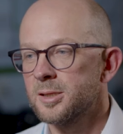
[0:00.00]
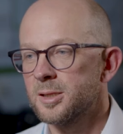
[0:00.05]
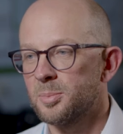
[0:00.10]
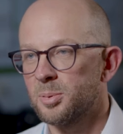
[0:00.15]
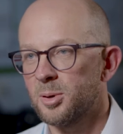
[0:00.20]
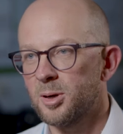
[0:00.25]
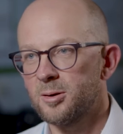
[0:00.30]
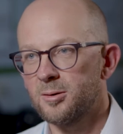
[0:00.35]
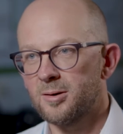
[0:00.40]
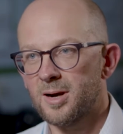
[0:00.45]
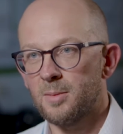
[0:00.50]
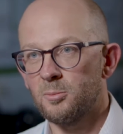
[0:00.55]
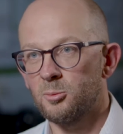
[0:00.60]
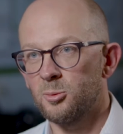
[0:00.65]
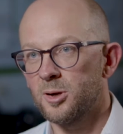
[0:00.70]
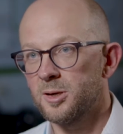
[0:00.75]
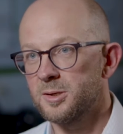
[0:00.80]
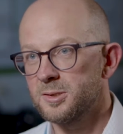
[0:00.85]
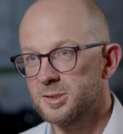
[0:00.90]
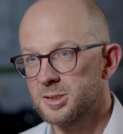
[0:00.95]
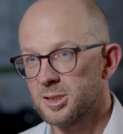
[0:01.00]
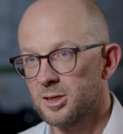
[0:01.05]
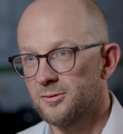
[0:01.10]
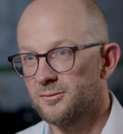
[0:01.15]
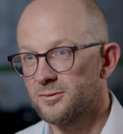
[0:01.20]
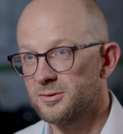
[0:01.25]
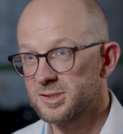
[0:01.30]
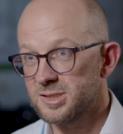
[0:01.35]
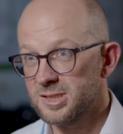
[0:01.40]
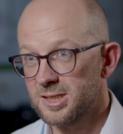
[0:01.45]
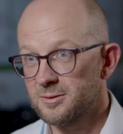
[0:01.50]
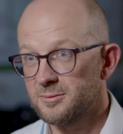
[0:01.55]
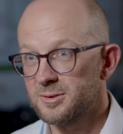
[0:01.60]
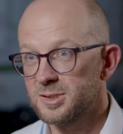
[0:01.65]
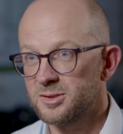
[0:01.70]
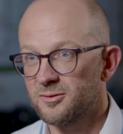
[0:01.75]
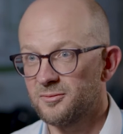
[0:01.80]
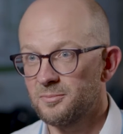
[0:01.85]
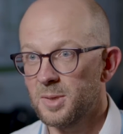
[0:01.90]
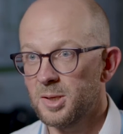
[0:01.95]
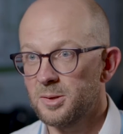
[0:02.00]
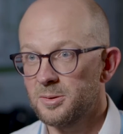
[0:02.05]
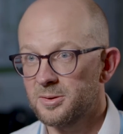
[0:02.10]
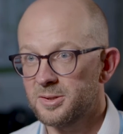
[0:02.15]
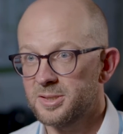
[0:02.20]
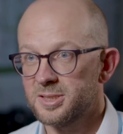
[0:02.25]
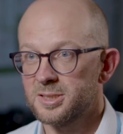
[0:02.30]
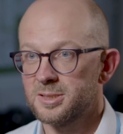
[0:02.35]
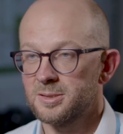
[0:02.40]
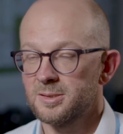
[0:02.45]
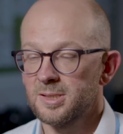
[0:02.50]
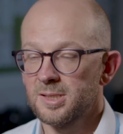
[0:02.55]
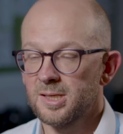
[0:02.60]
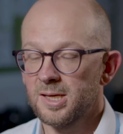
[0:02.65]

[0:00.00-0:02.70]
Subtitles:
The programme runs over a series of months.